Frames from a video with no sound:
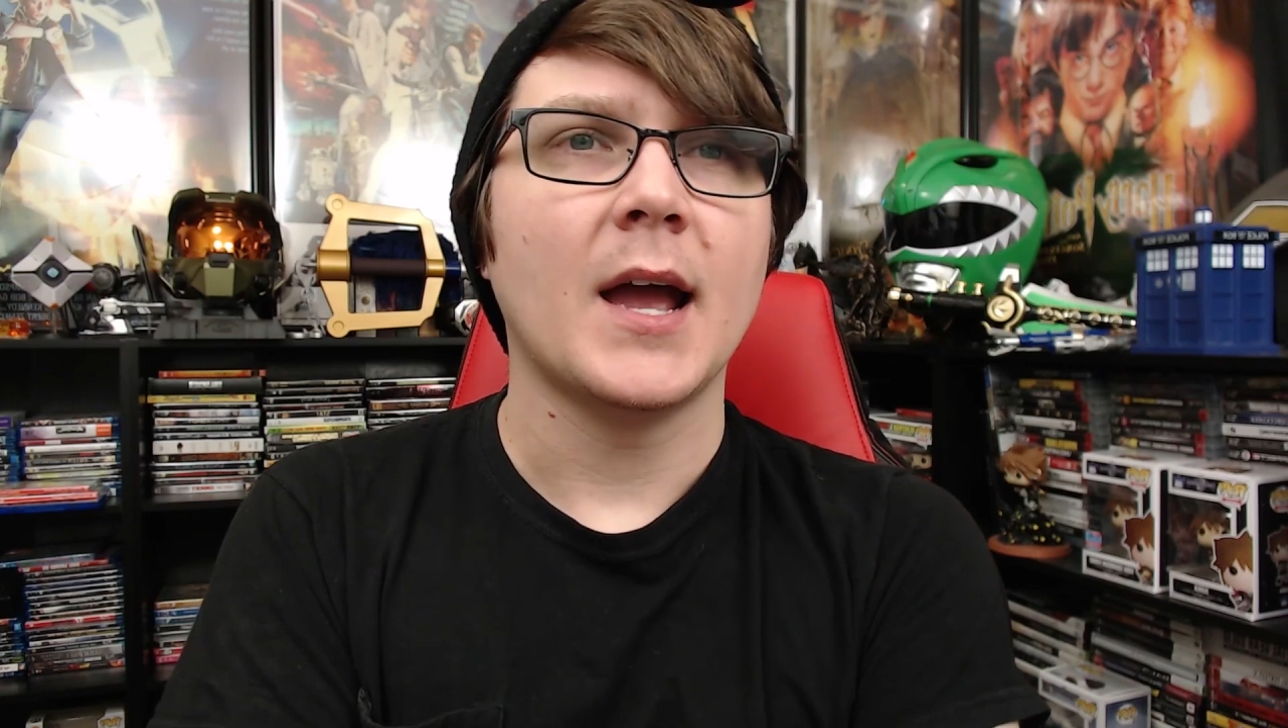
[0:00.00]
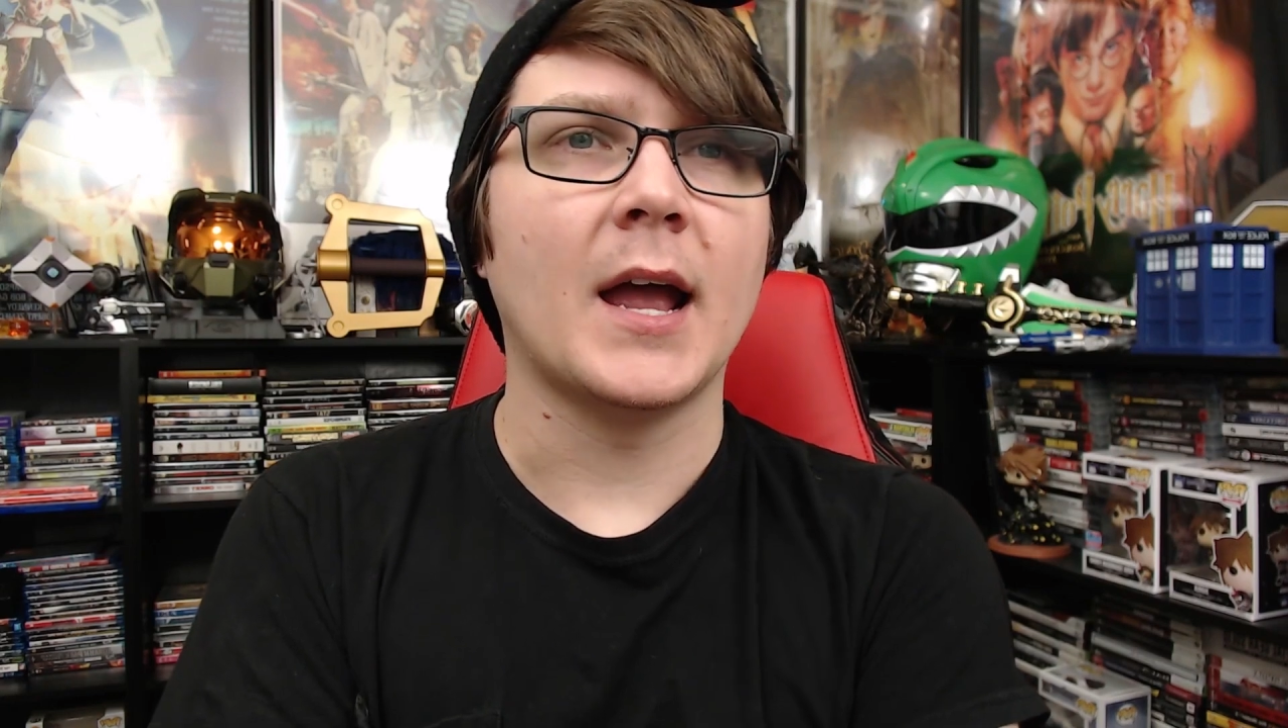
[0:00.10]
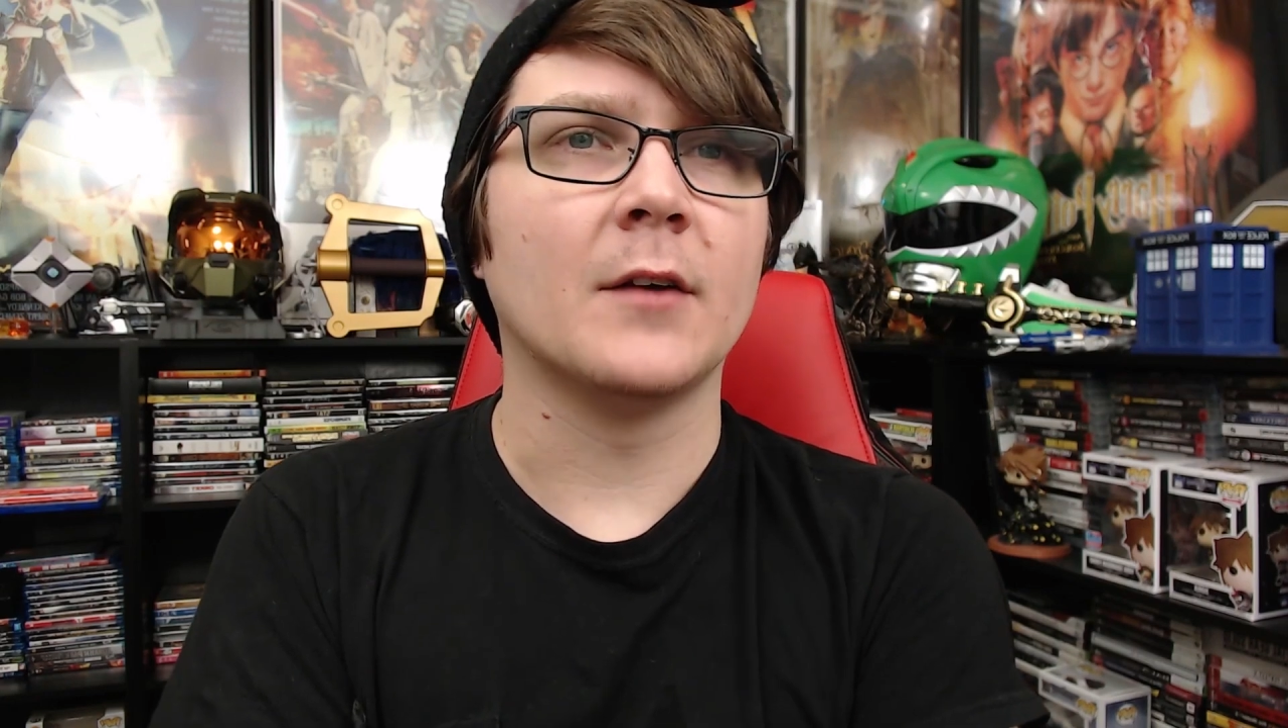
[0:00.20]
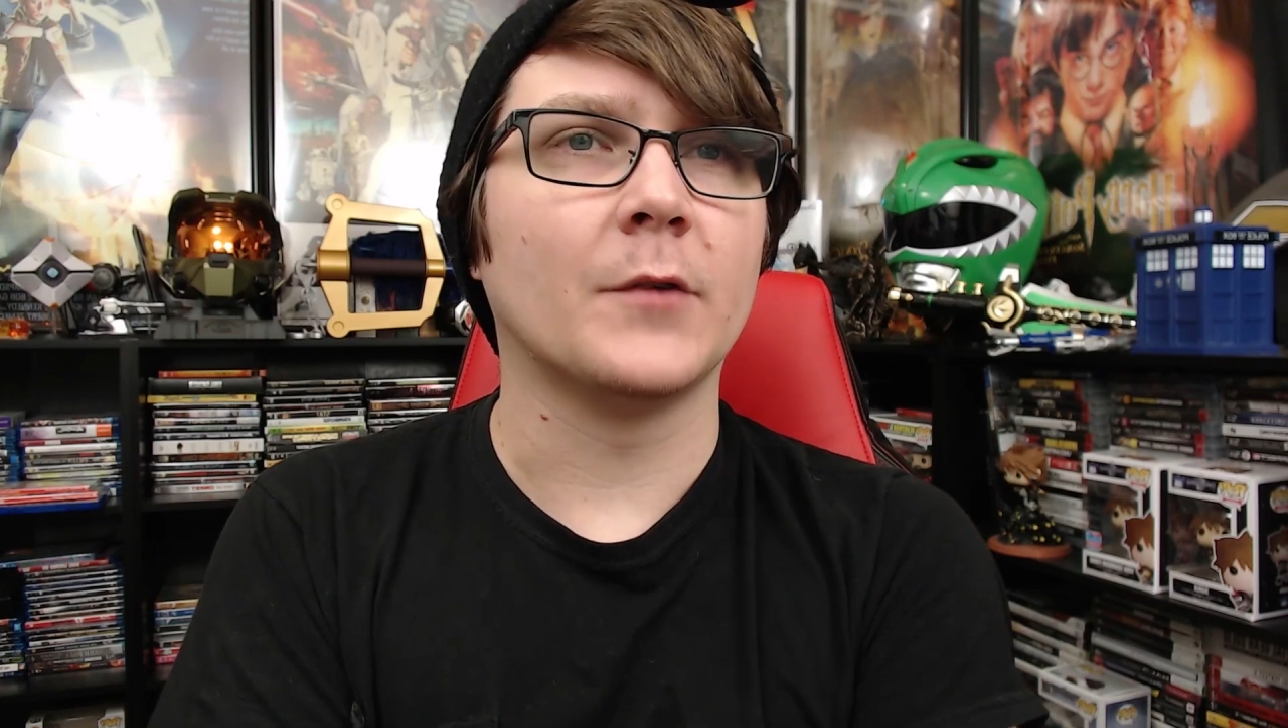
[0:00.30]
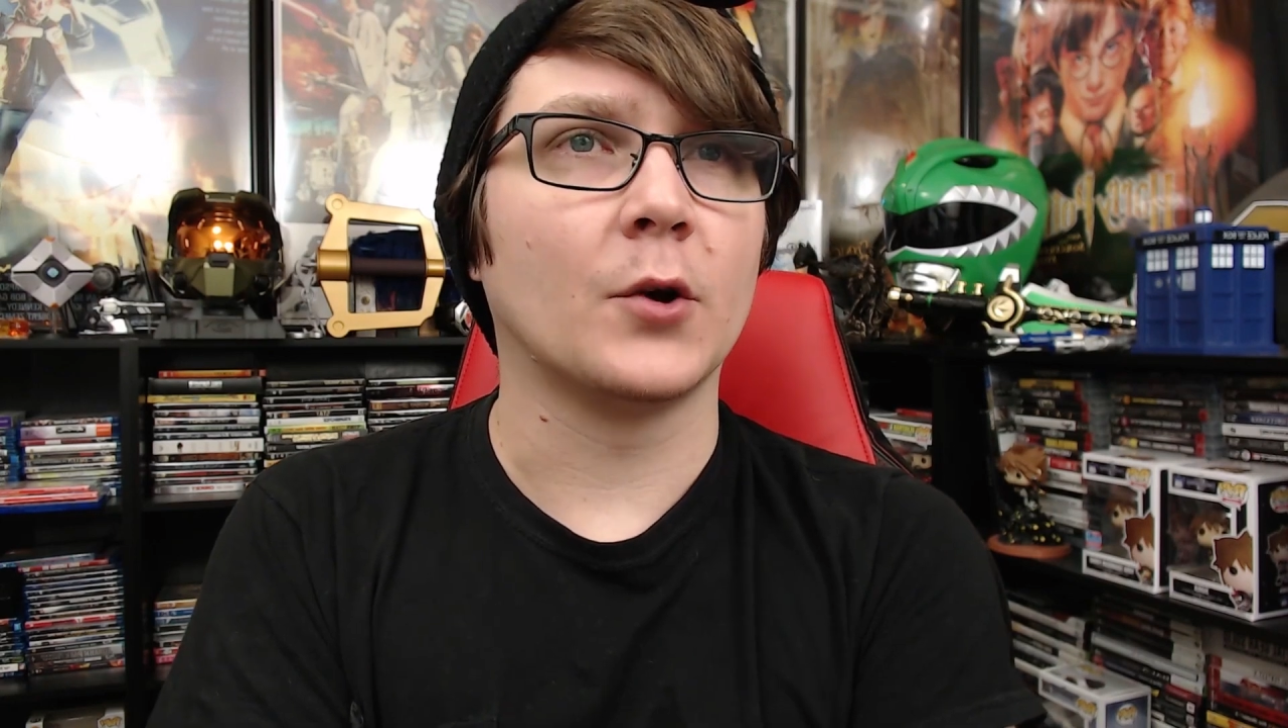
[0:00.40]

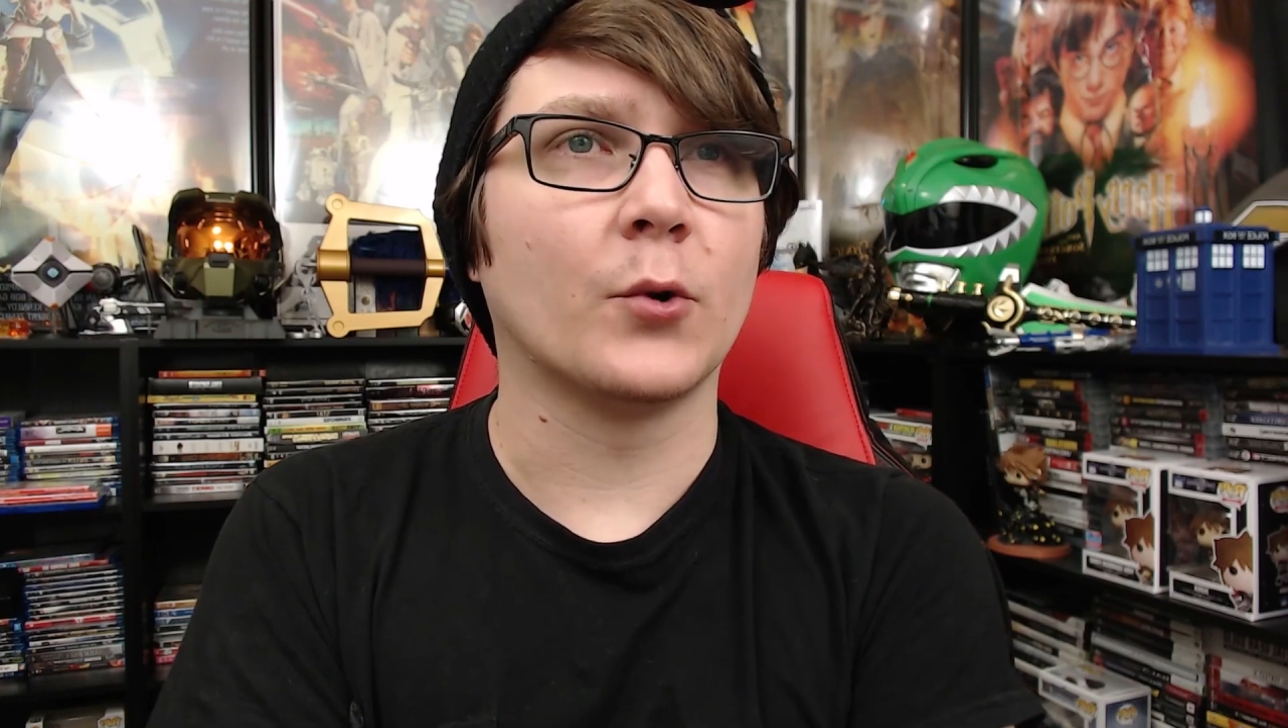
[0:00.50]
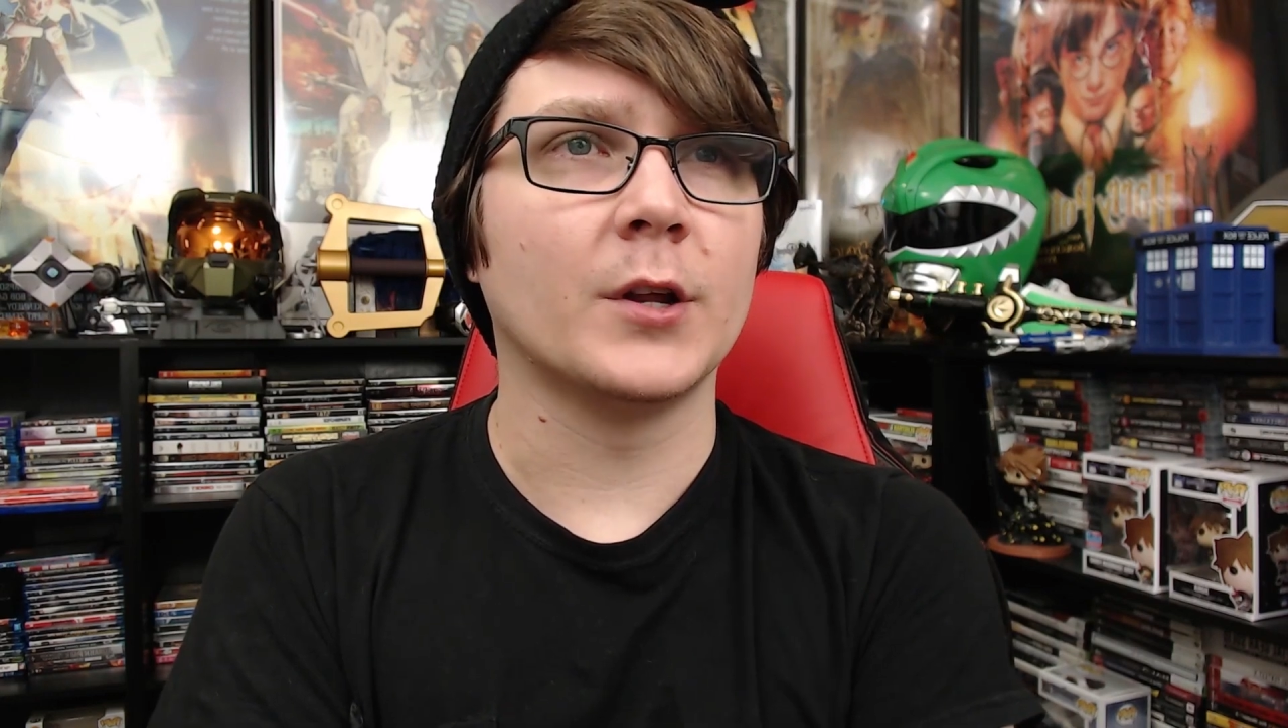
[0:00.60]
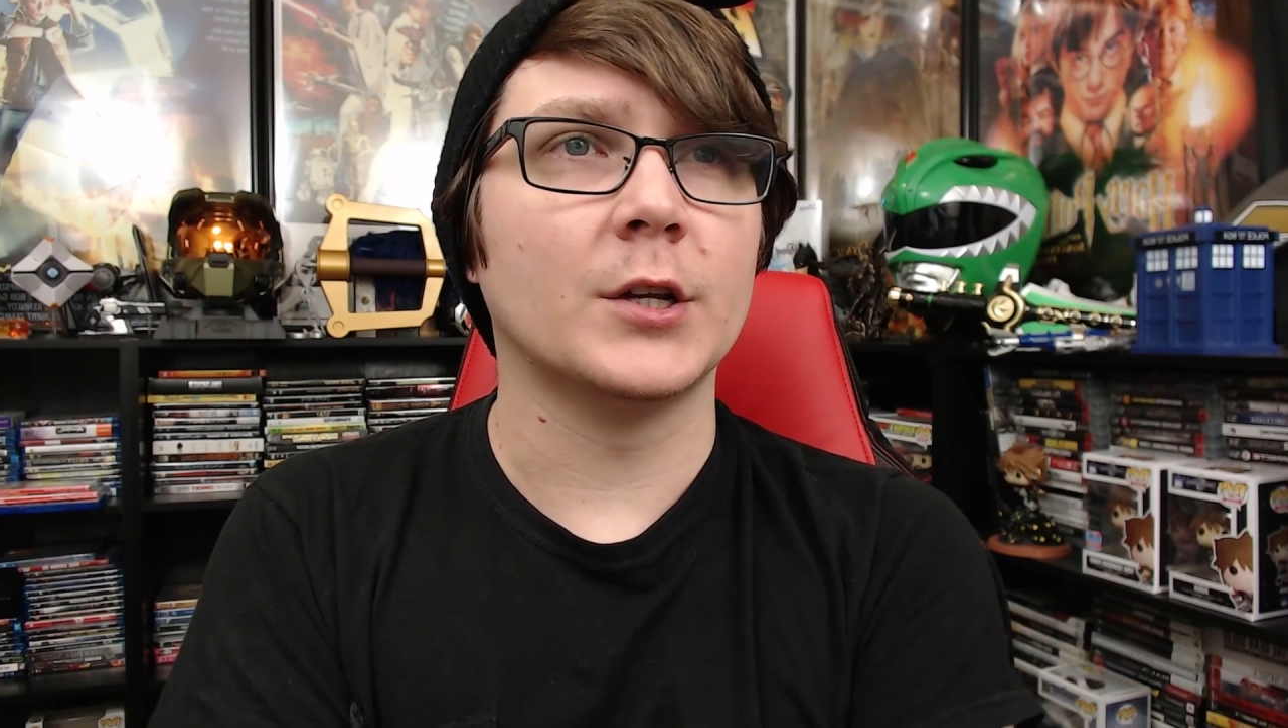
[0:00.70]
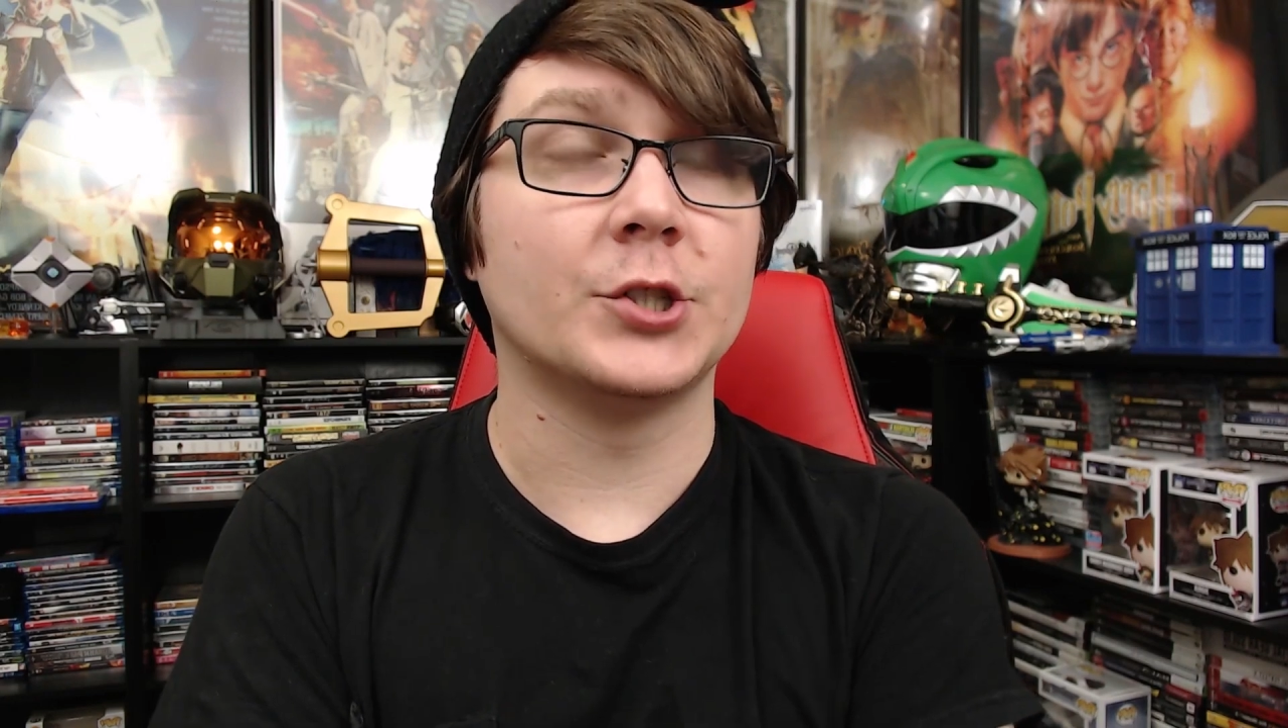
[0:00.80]
And according